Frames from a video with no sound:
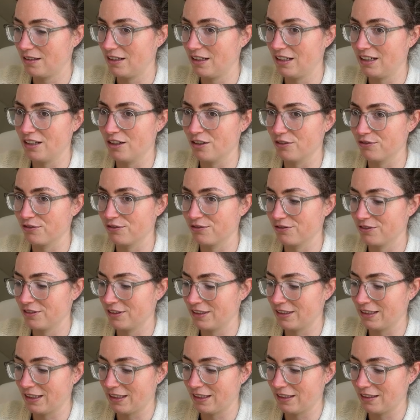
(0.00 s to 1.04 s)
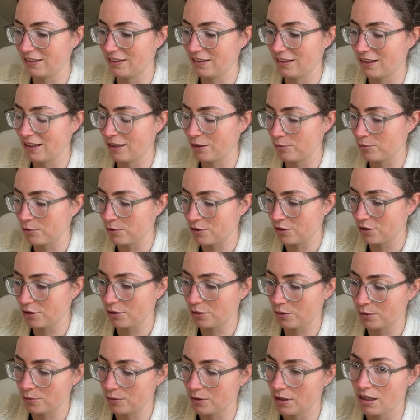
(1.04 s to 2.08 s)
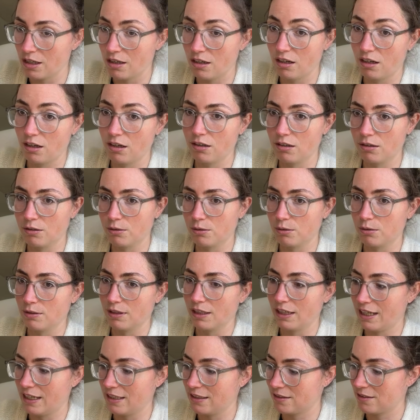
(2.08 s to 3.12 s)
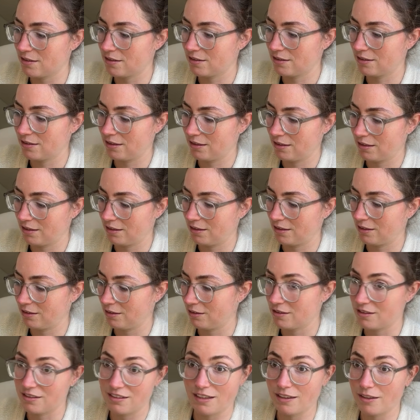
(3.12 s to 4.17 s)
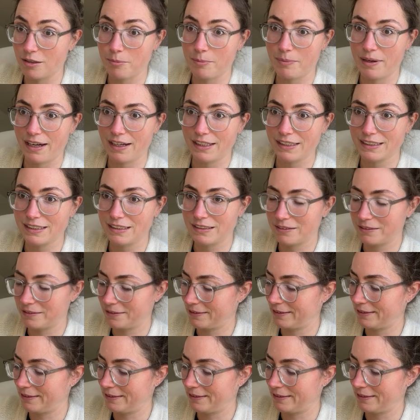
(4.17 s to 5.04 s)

enough that I would go, oh, let's send them back.